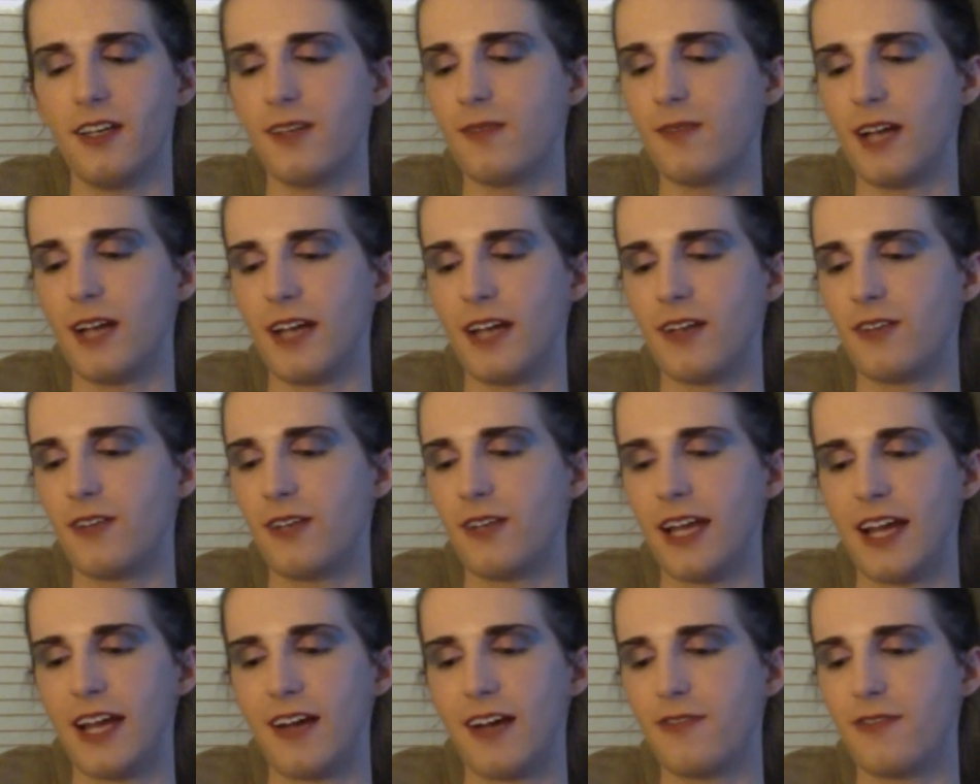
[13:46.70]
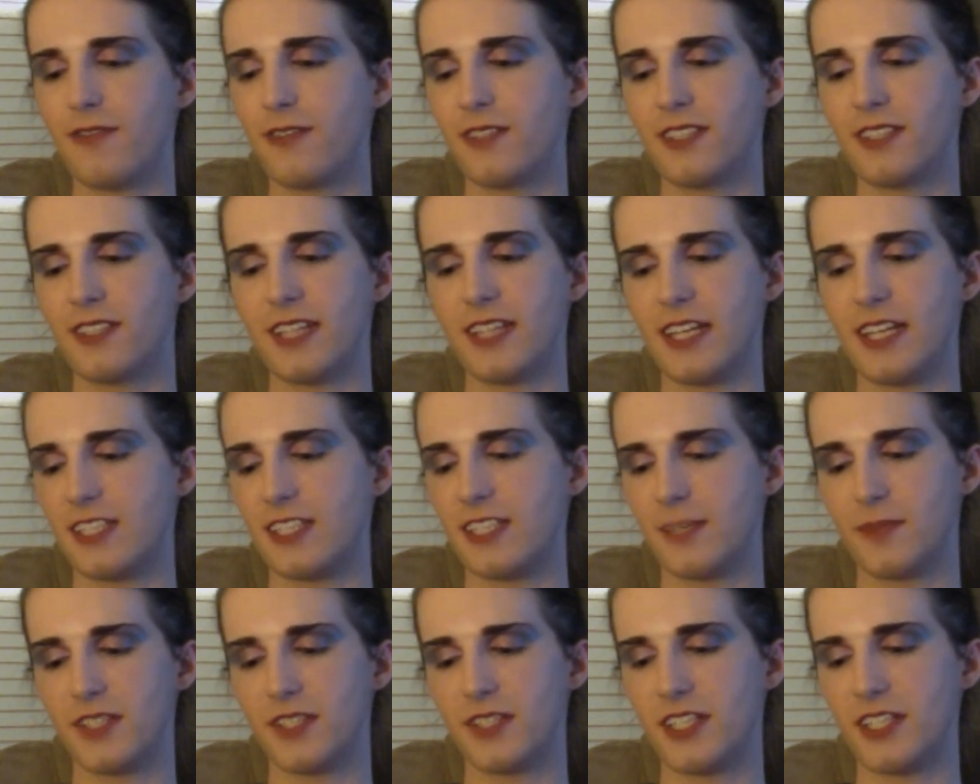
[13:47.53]
I don't have intense
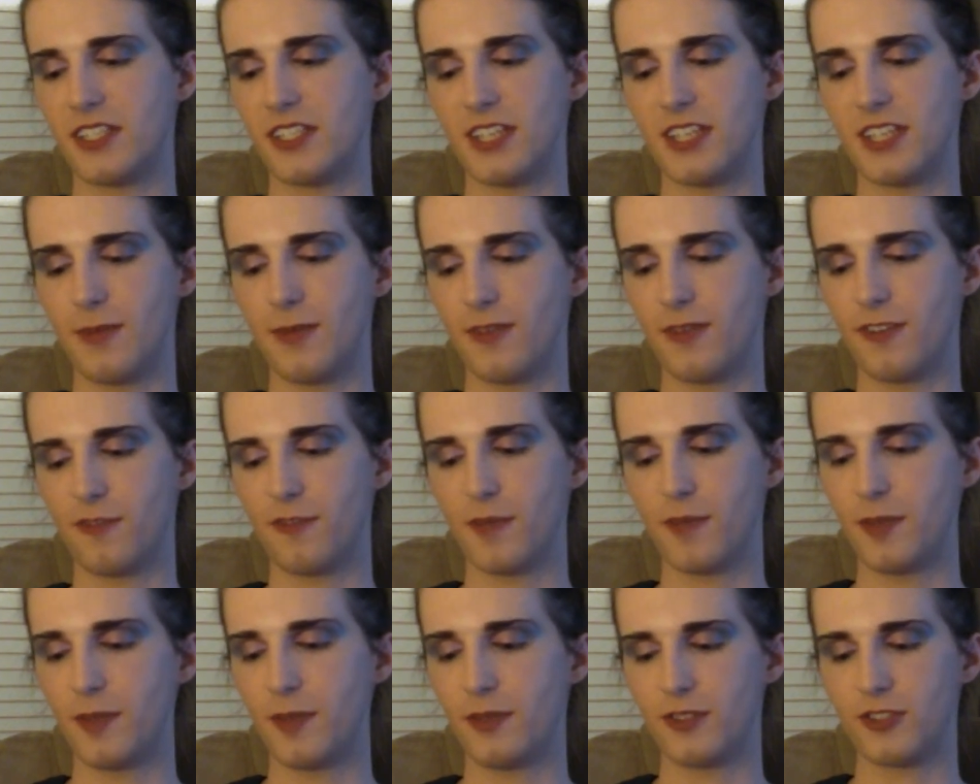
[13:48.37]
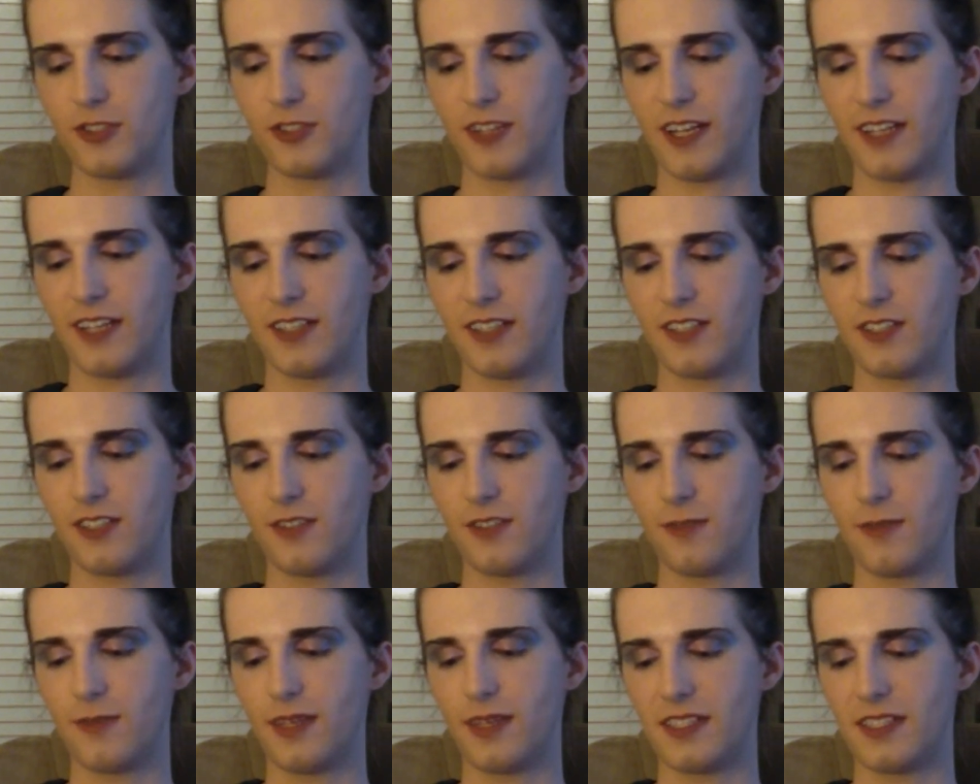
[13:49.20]
upsets anymore of people trying to
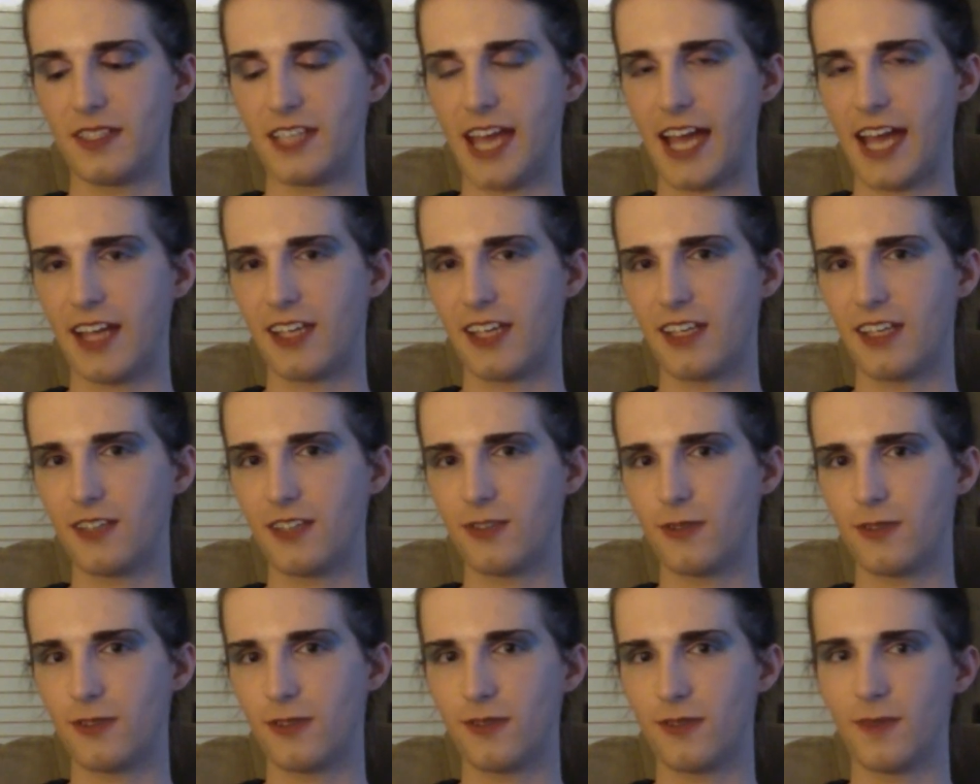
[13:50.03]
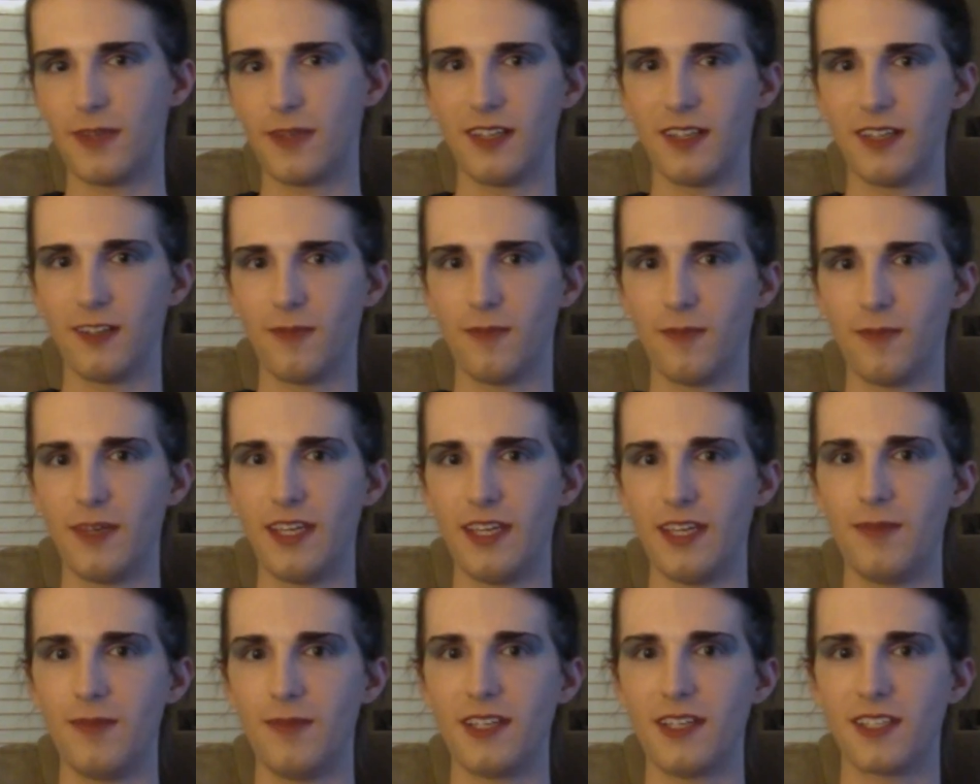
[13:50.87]
be attacking toward me or
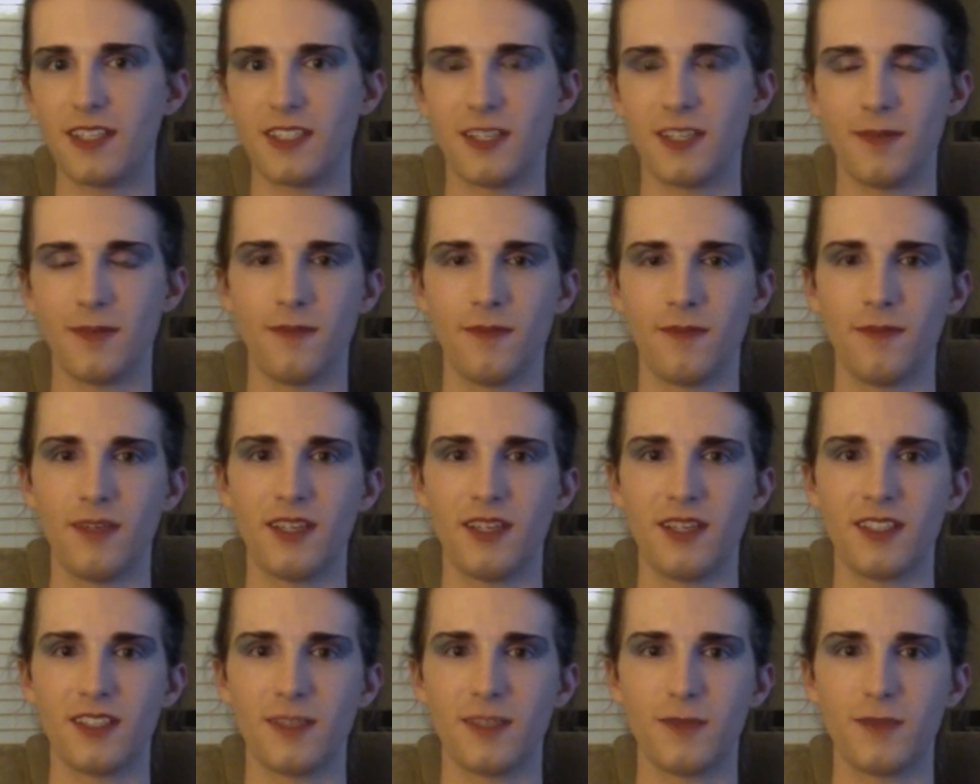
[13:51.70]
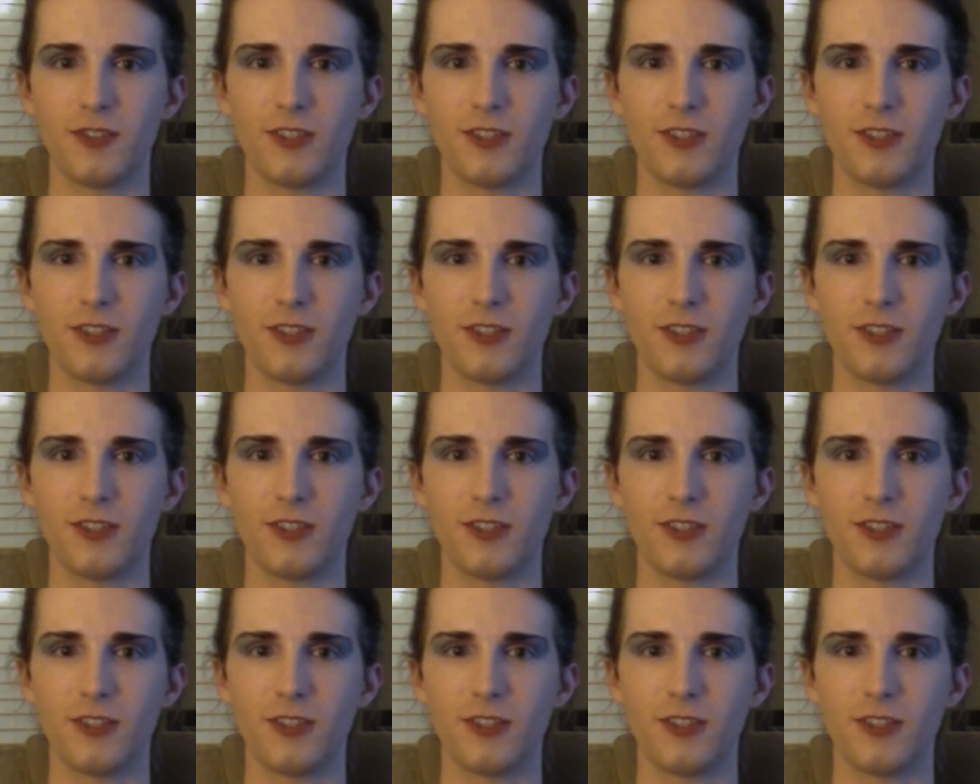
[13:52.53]
mean because I'm